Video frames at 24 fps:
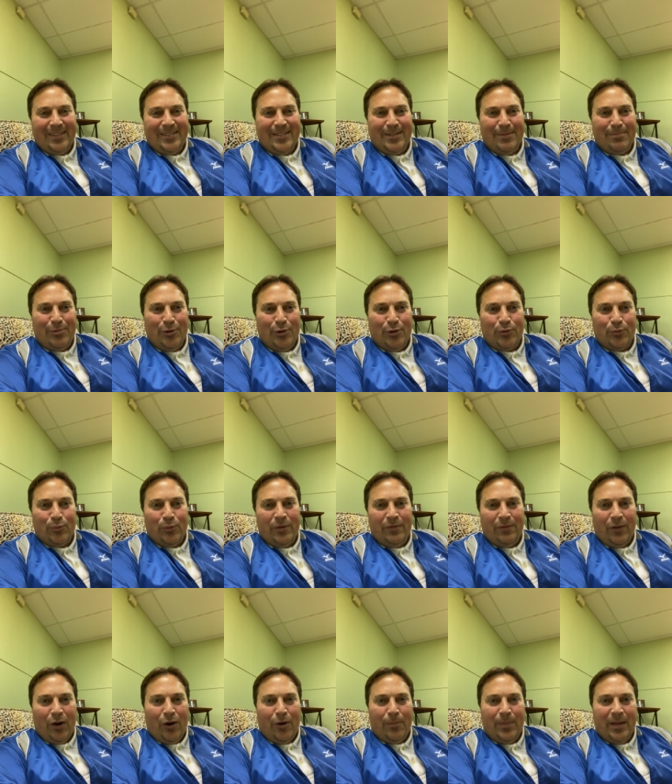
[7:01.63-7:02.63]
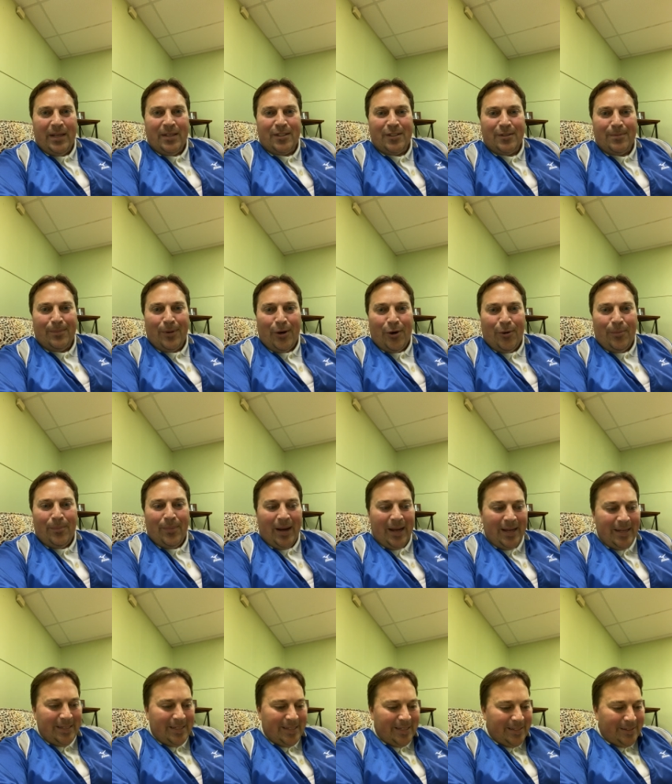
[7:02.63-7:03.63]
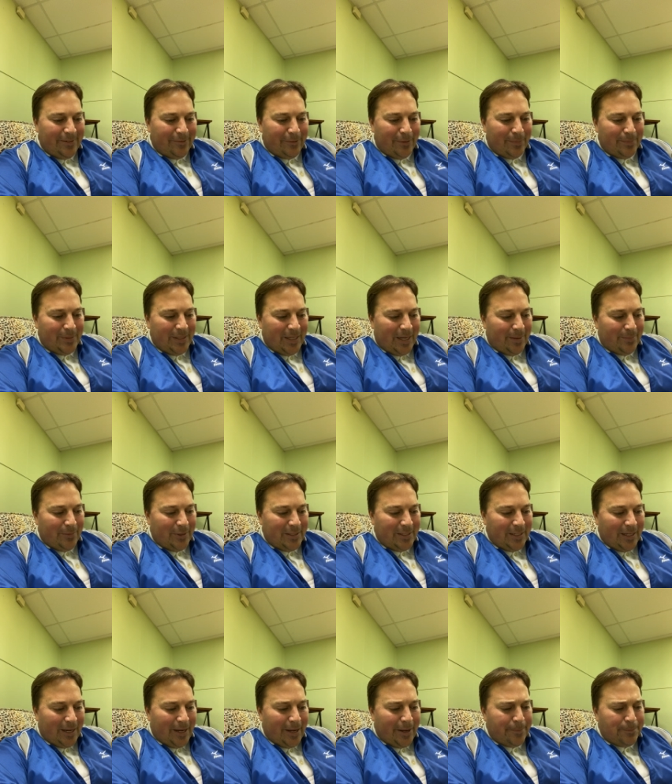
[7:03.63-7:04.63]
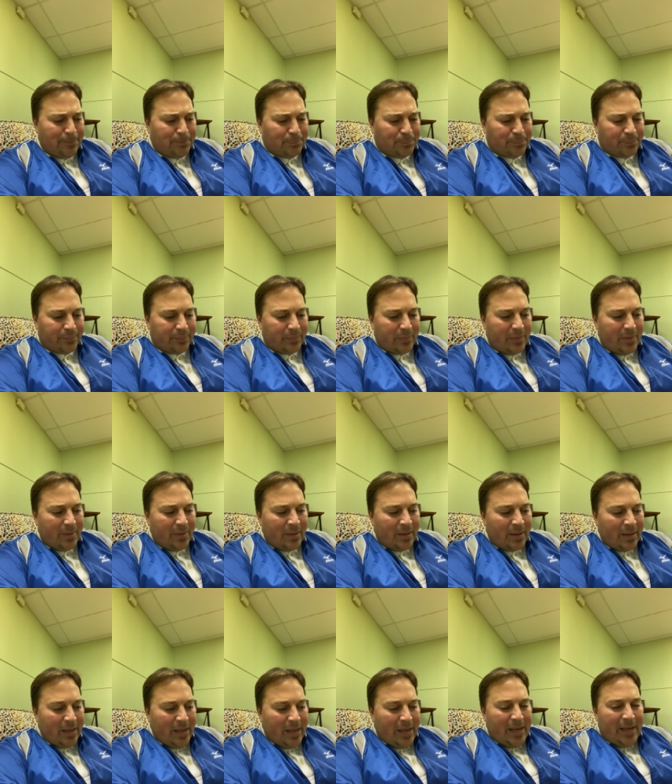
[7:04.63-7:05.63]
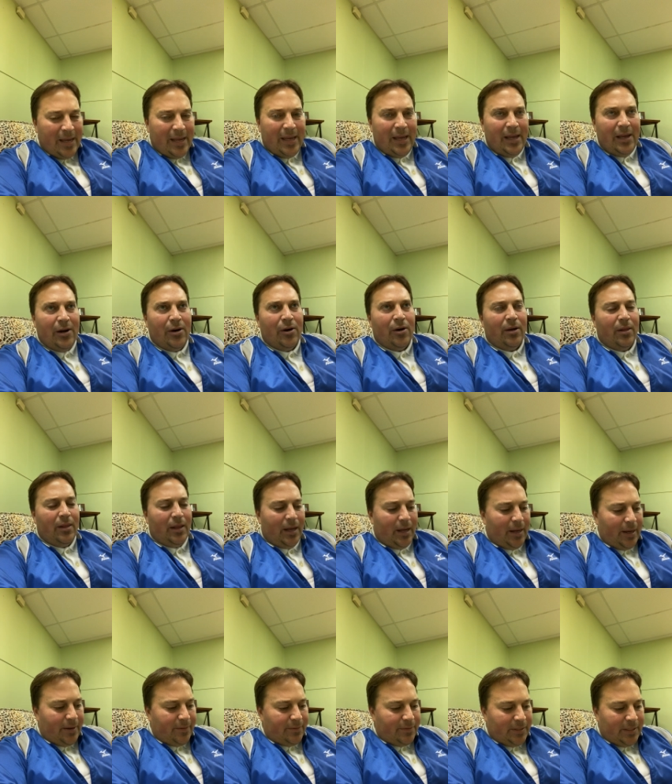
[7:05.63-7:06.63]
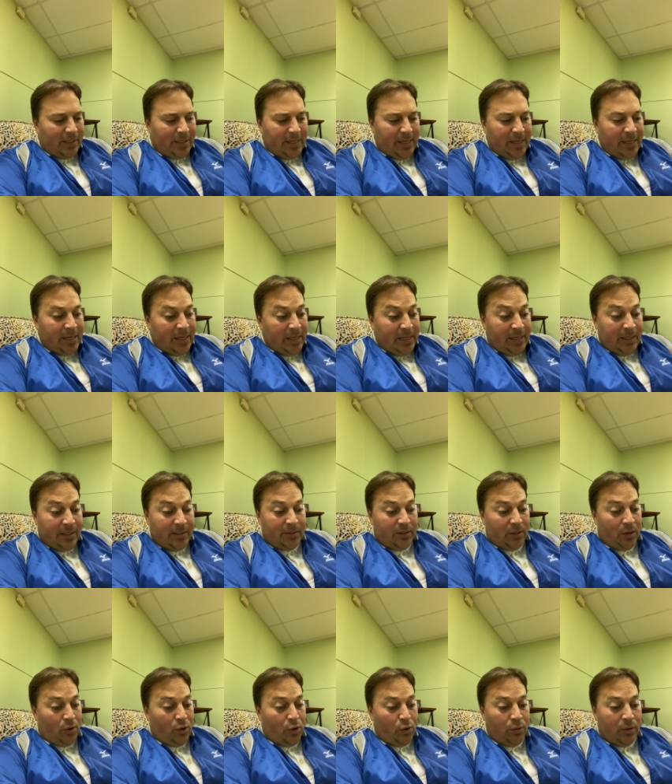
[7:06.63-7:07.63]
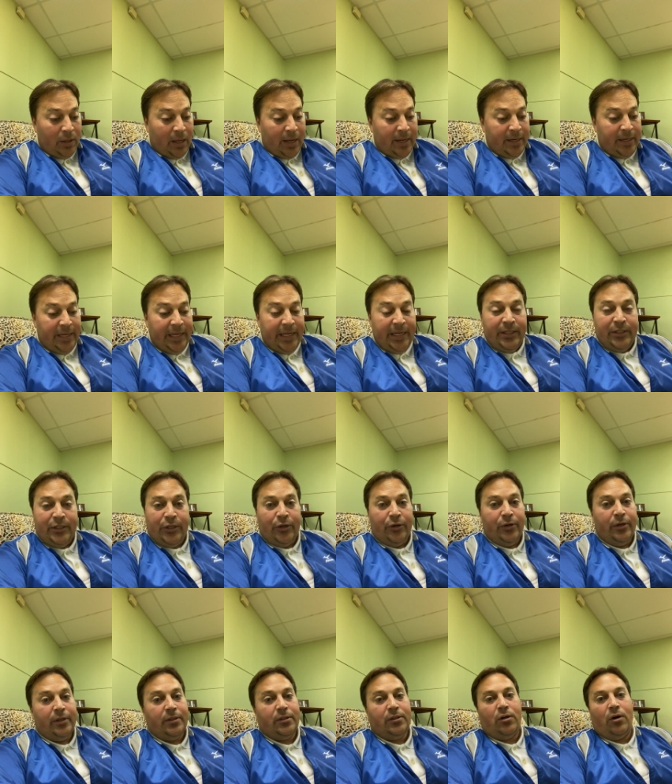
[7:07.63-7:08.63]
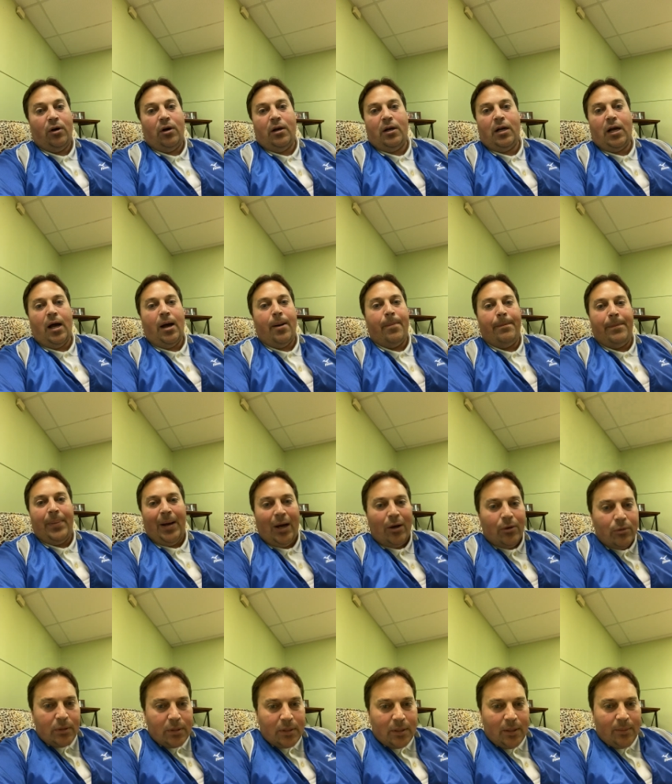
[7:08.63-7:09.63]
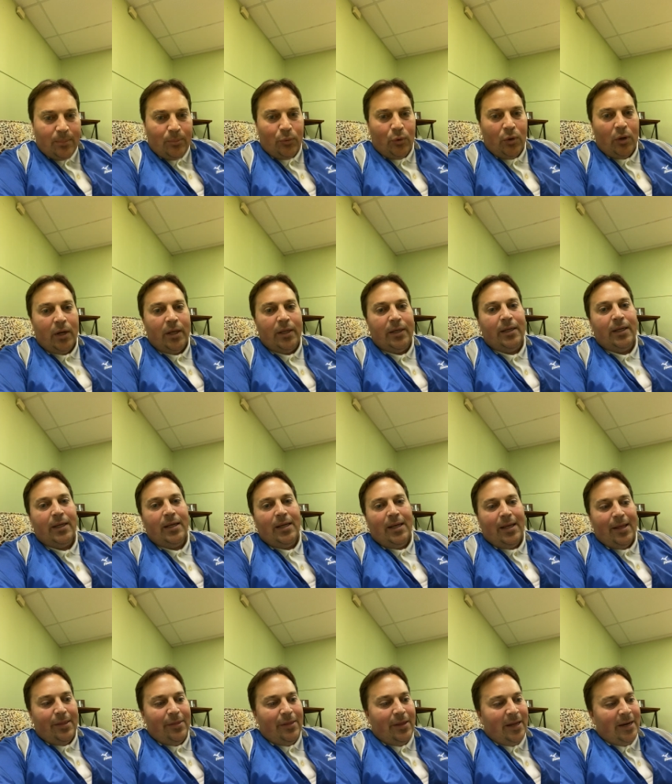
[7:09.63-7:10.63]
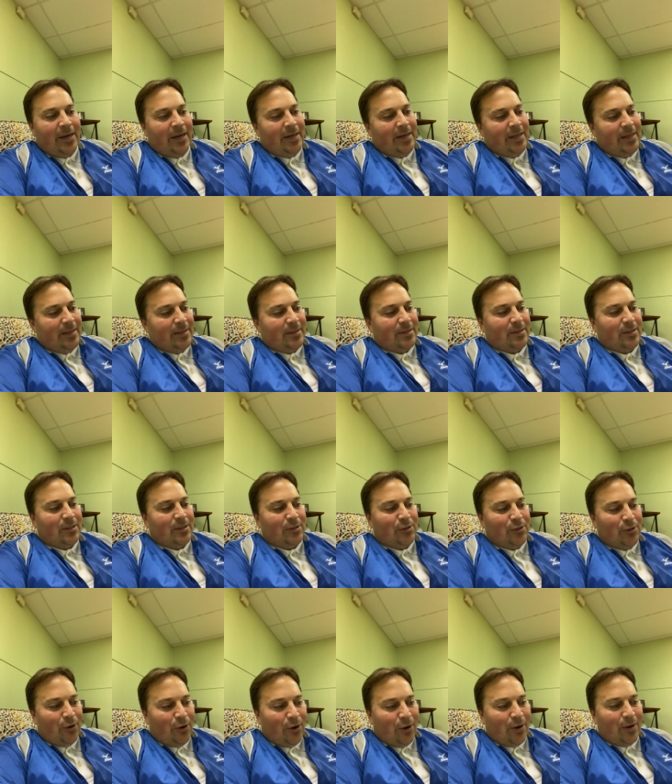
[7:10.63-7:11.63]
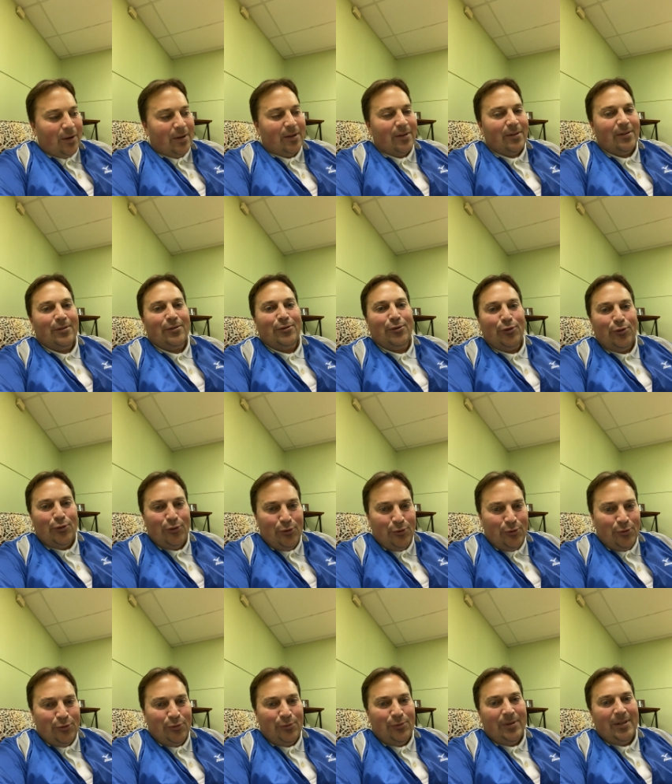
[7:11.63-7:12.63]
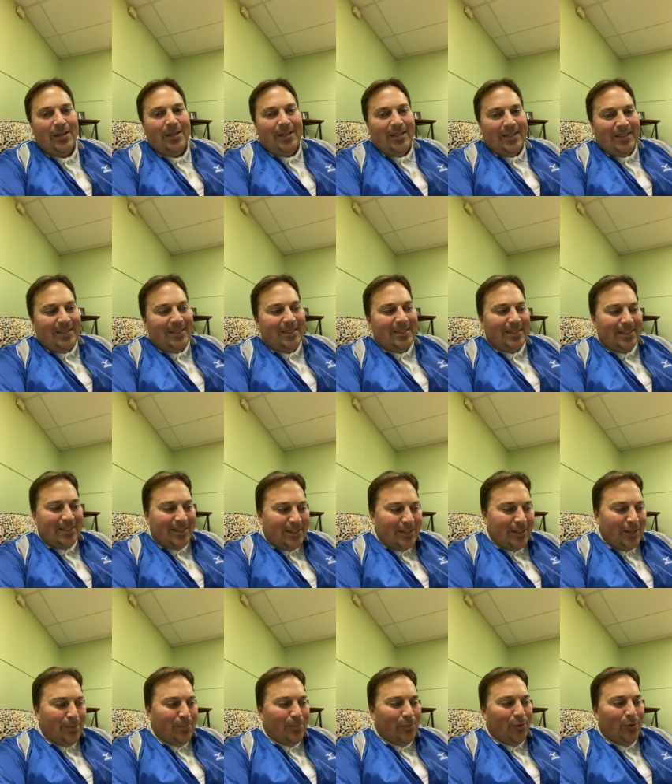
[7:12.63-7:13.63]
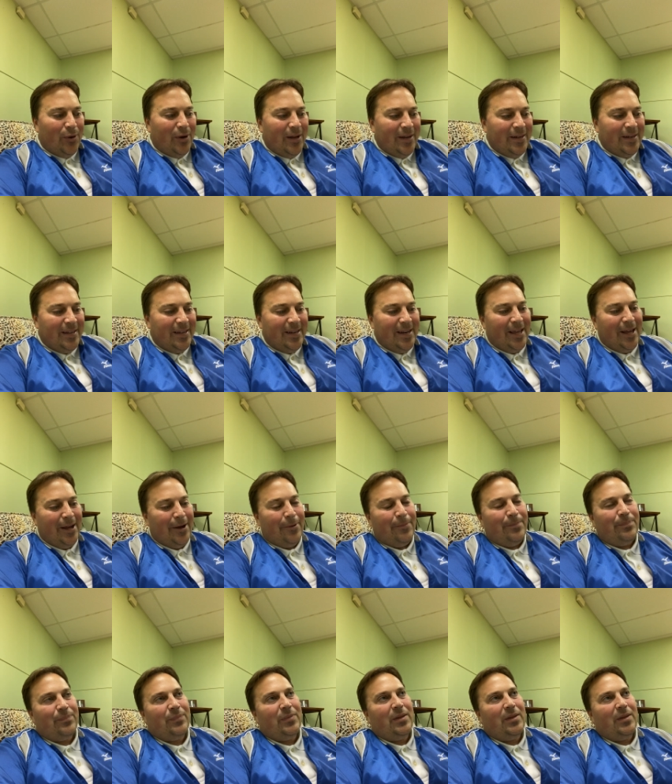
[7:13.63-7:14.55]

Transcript: suppose we've all been small-minded from time to time in our lives. It is a whole lot easier to talk about someone than it is to talk to someone. Now,